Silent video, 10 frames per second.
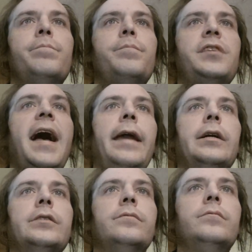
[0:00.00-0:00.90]

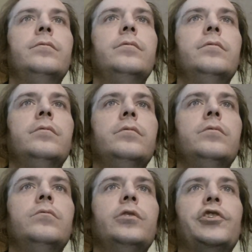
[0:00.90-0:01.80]
Saturn,
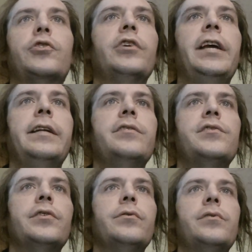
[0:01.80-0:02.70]
which created
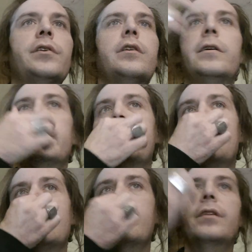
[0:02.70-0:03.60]
Zeus and all his
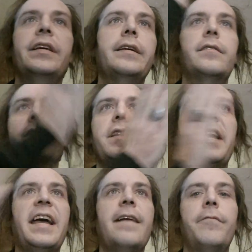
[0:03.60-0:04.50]
siblings, and
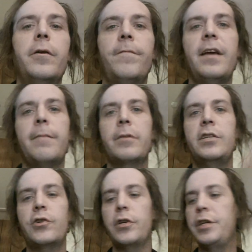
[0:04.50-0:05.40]
they have their family
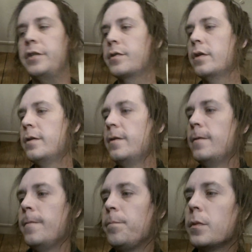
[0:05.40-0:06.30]
trees.
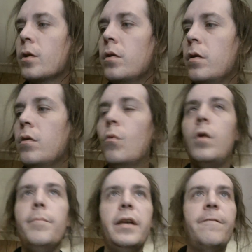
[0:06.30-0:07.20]

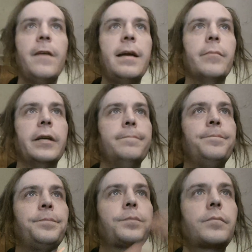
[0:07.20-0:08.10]
One big family.
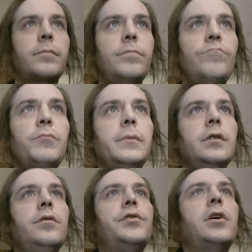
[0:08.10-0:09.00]

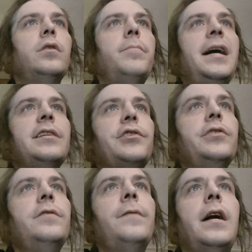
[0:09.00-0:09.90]
So
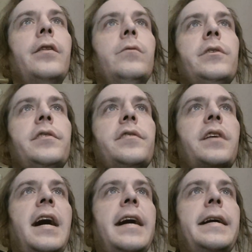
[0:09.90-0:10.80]
Lamashtu's father was the
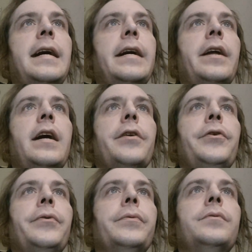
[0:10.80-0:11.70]
sky god
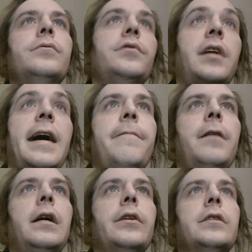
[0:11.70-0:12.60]
Anu, sky
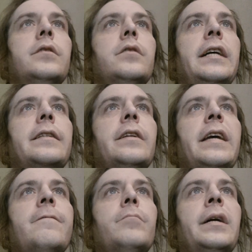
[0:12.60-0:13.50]
father, like the
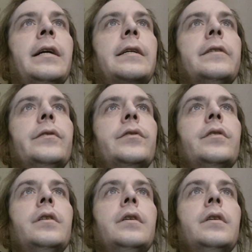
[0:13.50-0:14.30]
Native Americans.